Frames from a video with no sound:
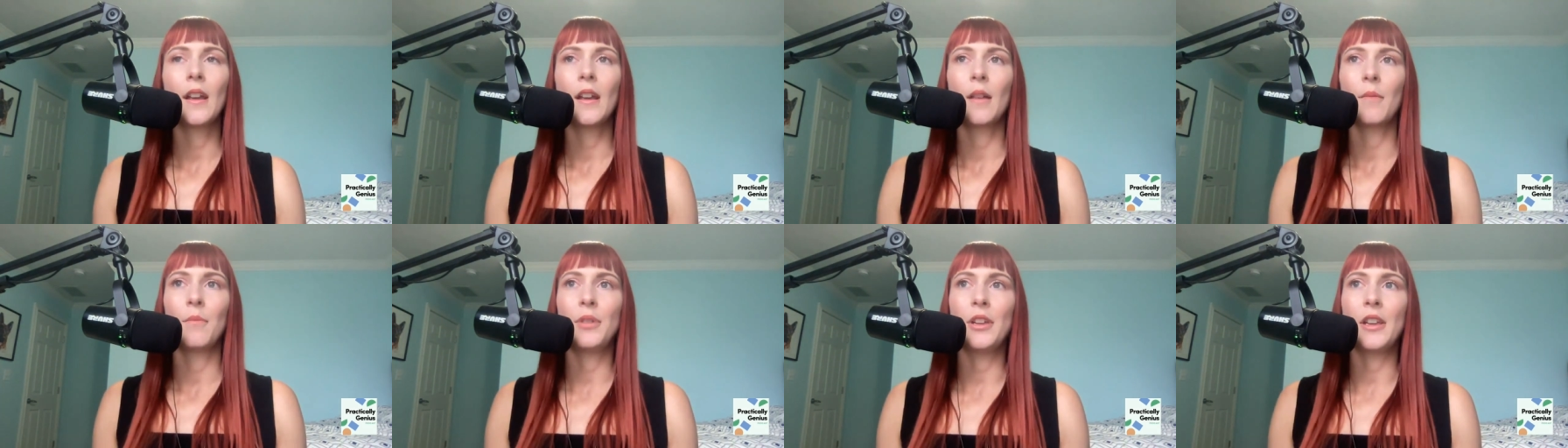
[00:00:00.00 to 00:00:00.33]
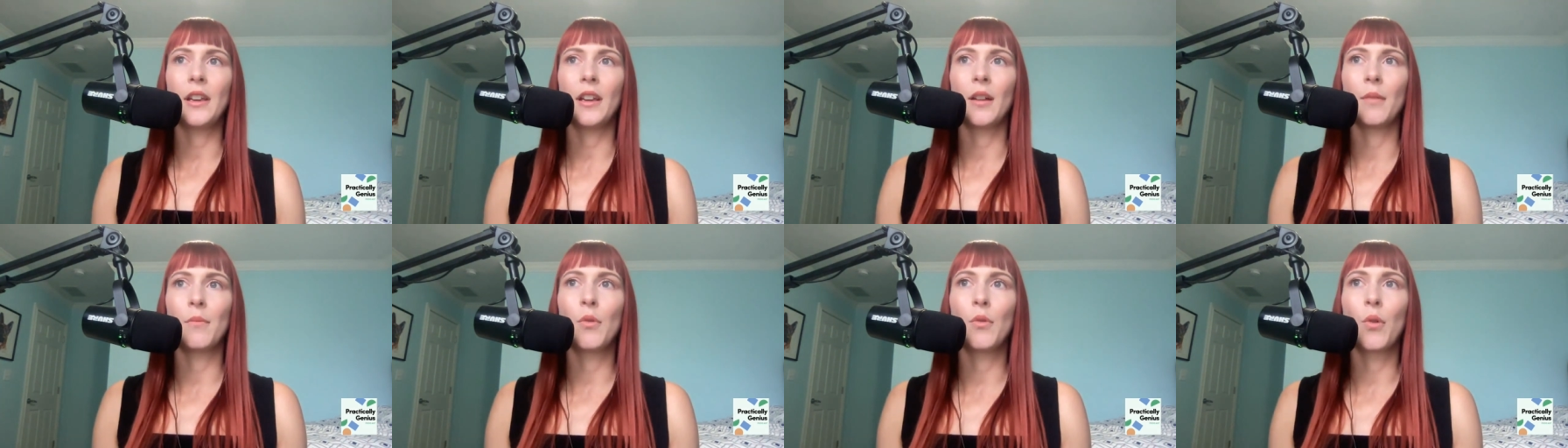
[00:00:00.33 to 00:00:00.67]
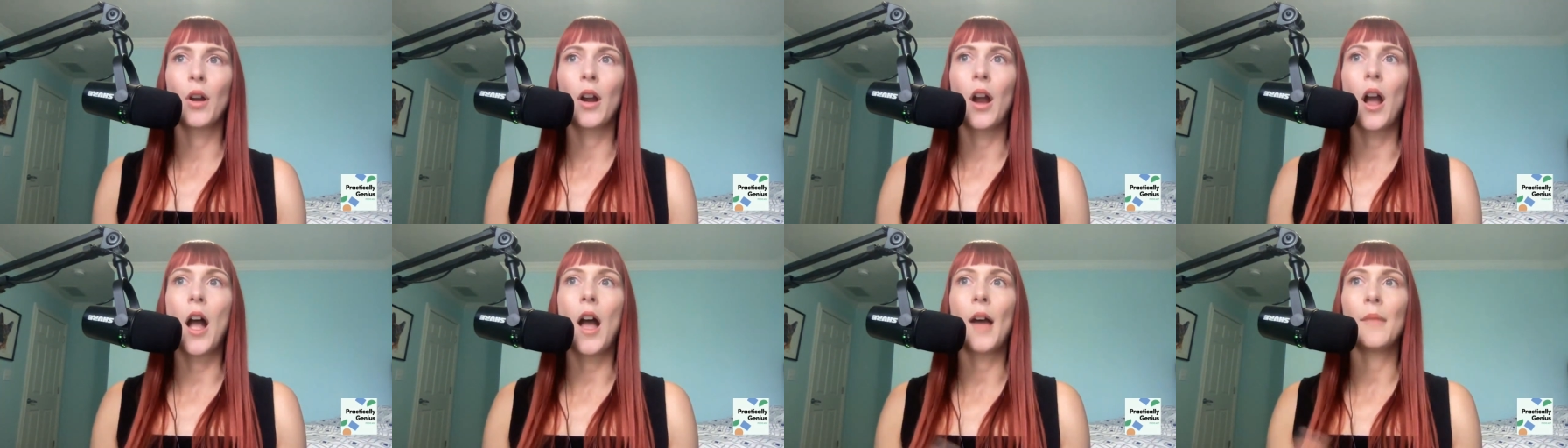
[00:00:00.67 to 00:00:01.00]
being a
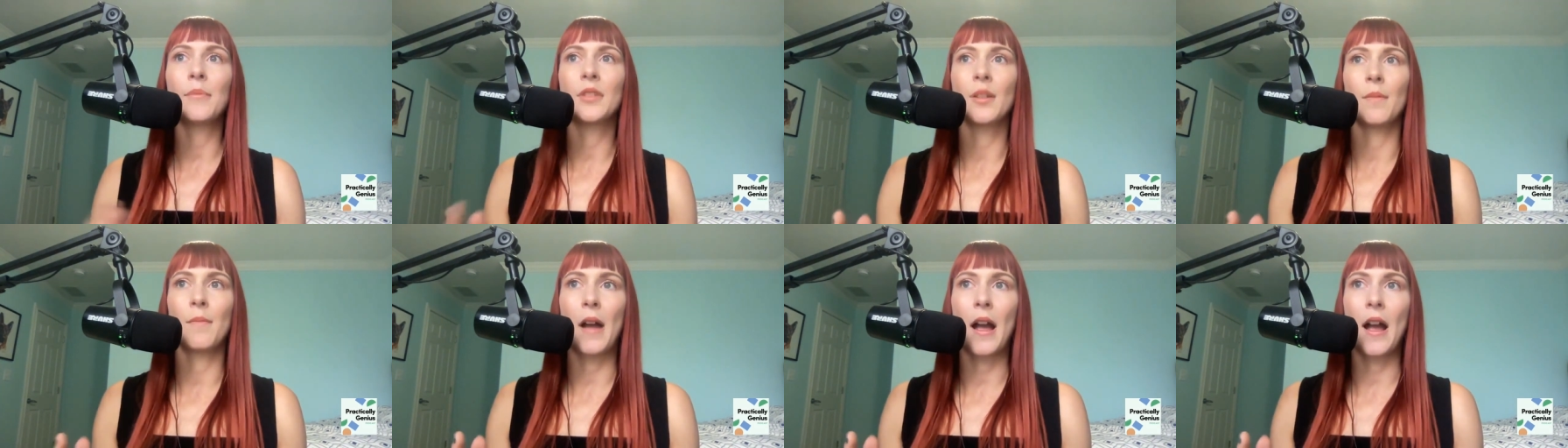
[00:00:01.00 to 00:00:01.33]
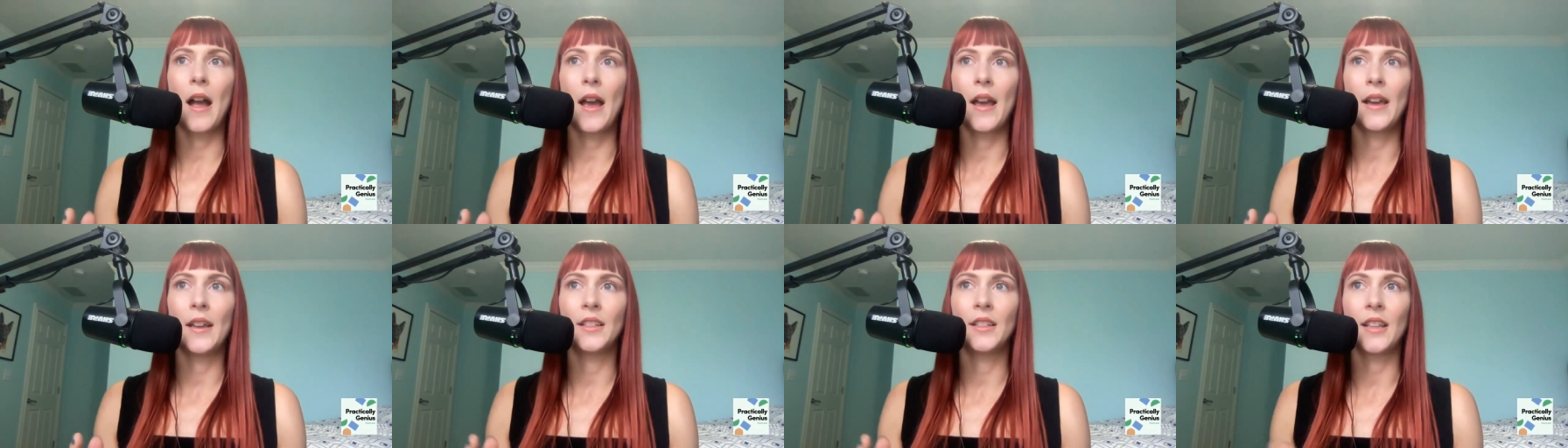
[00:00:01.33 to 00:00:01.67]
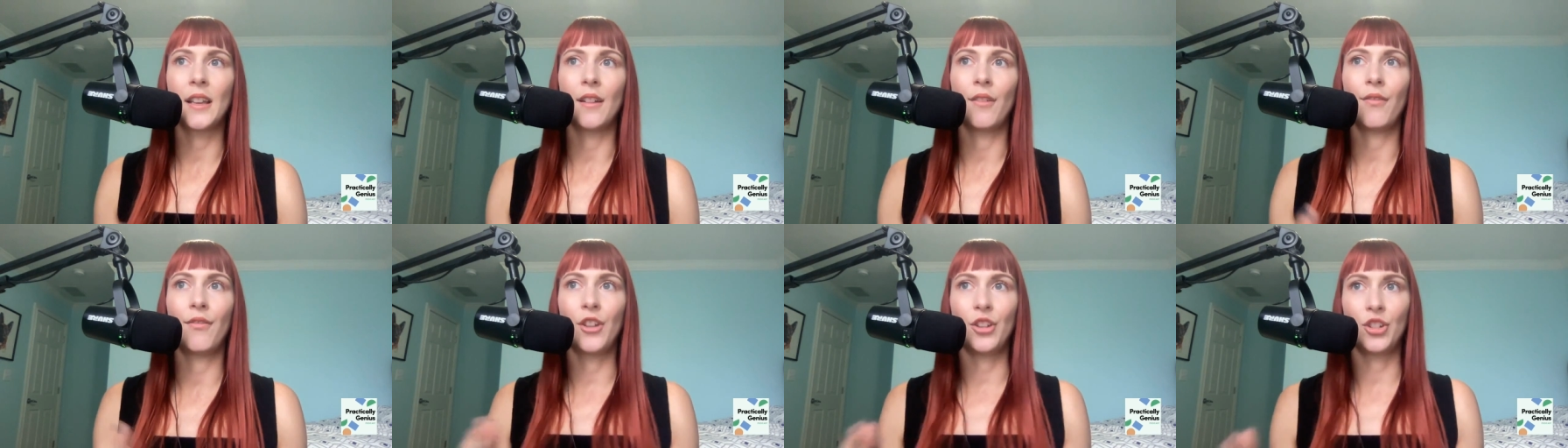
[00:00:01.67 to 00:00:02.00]
more optimized
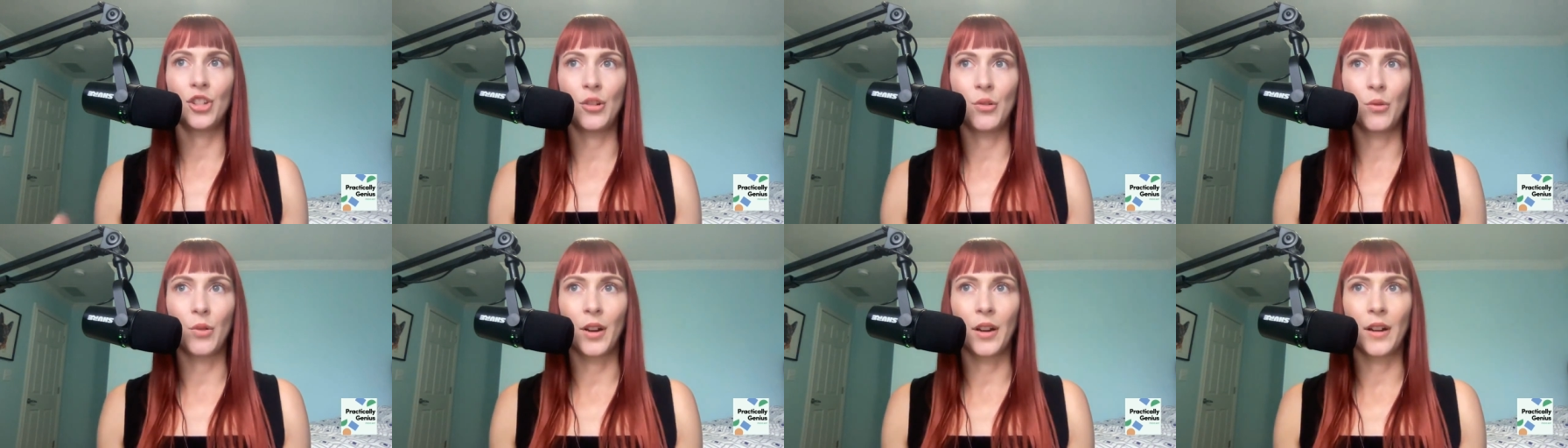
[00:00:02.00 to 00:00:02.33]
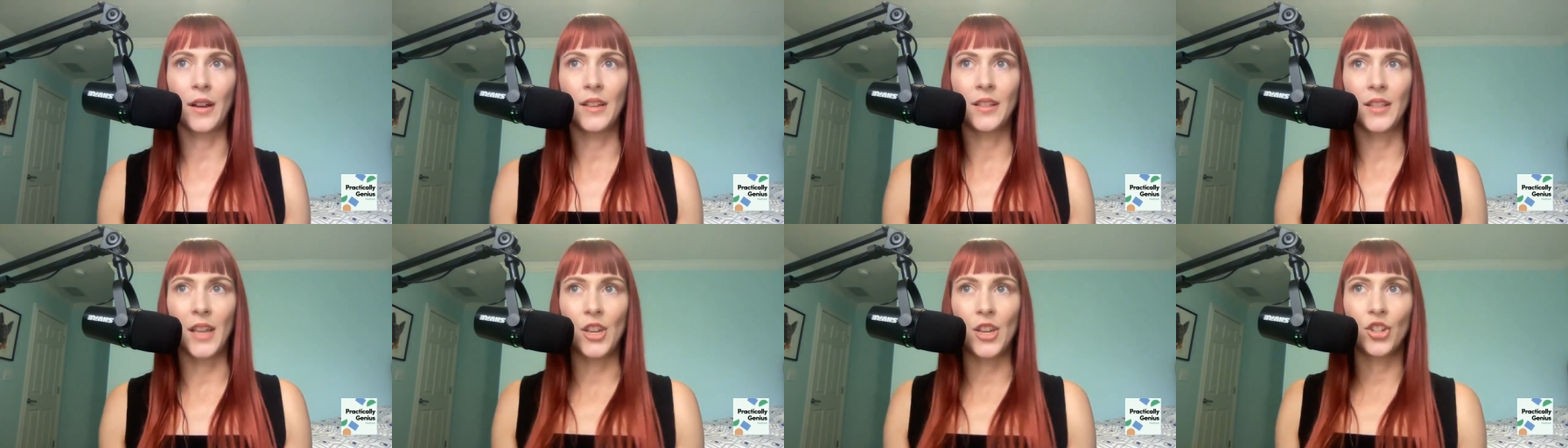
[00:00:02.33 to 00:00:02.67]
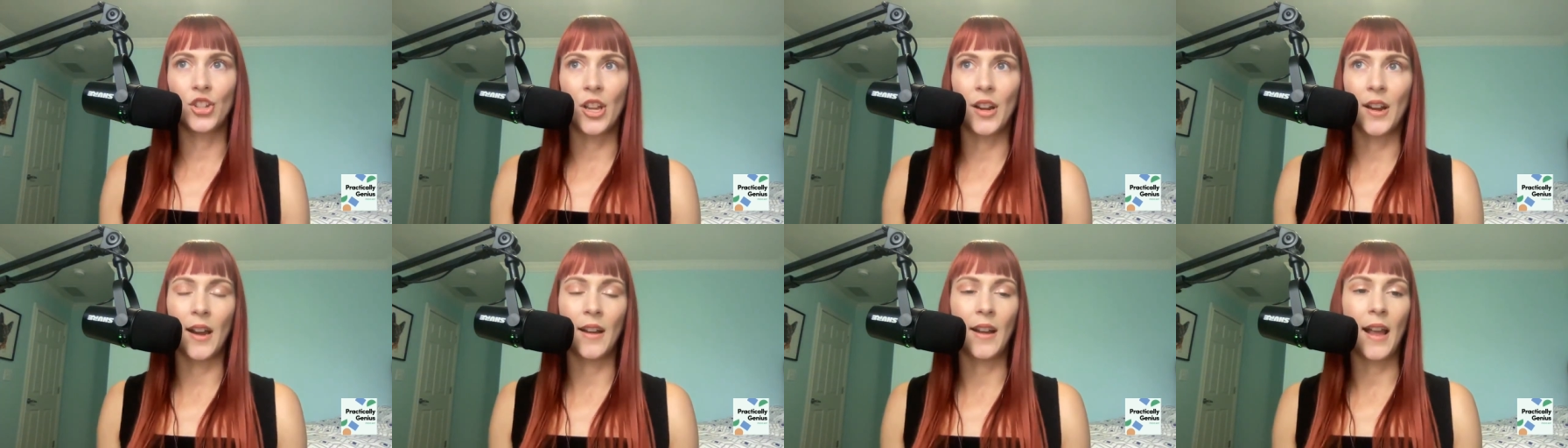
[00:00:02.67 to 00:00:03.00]
and efficient organization